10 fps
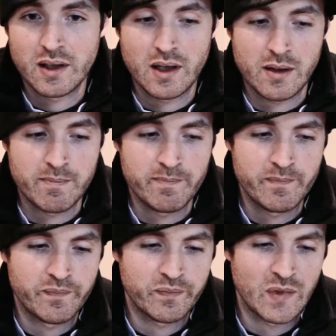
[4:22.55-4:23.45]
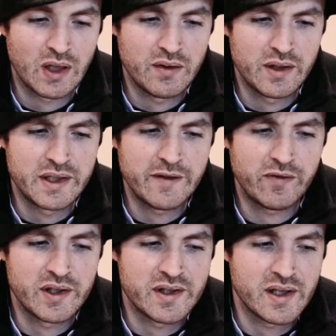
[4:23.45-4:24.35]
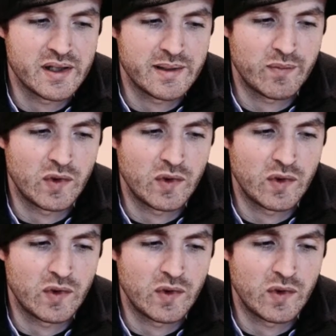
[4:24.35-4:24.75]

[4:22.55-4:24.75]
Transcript: The difference is,